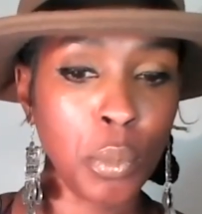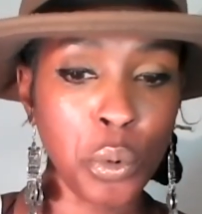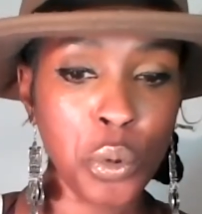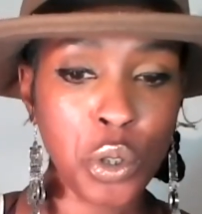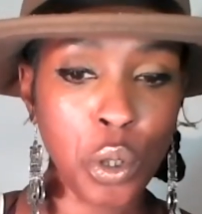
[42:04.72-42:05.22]

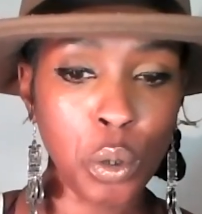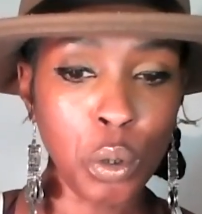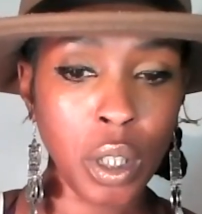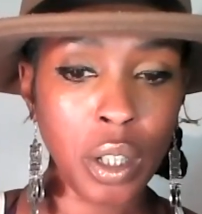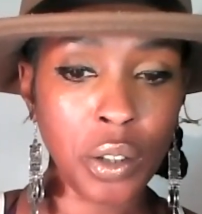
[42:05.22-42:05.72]
also
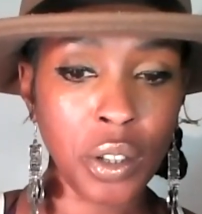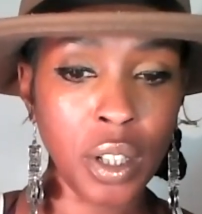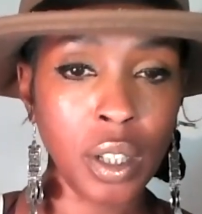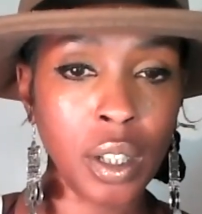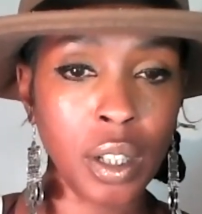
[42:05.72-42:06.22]
look at
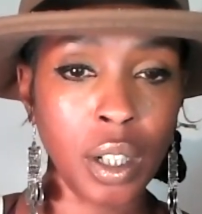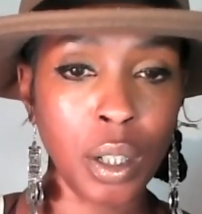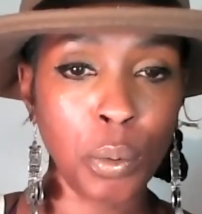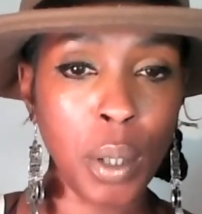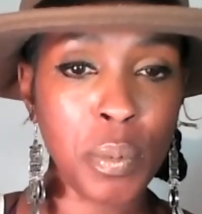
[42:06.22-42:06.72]
the
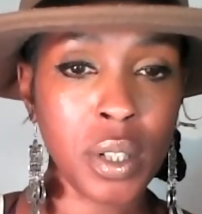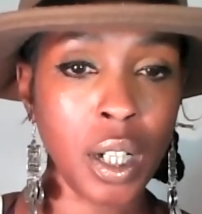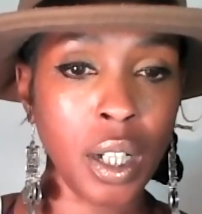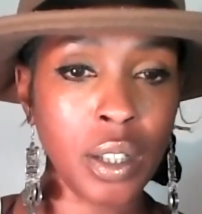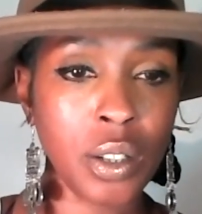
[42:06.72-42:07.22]

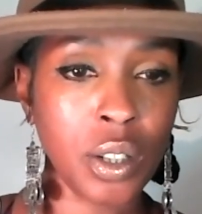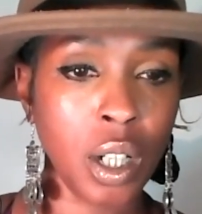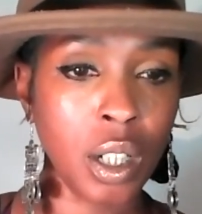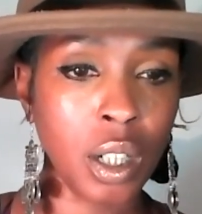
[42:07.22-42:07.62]
website.